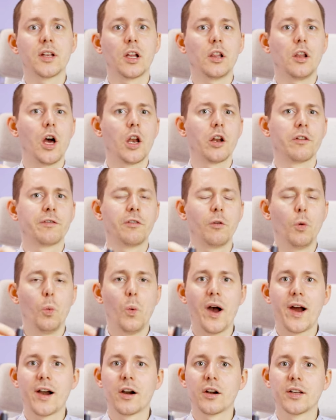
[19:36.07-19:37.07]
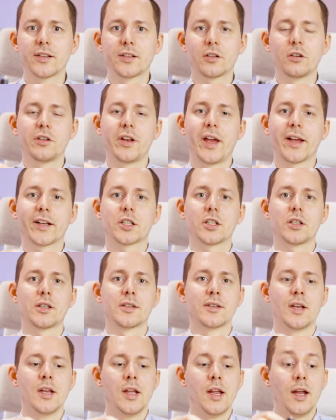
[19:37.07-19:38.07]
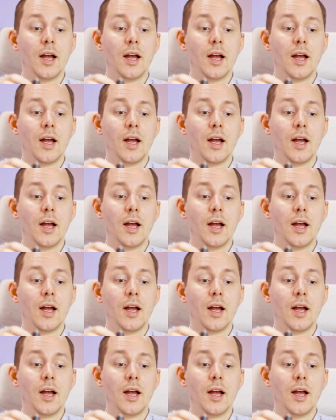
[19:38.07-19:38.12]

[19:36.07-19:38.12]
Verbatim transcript: a lot of wireless connections,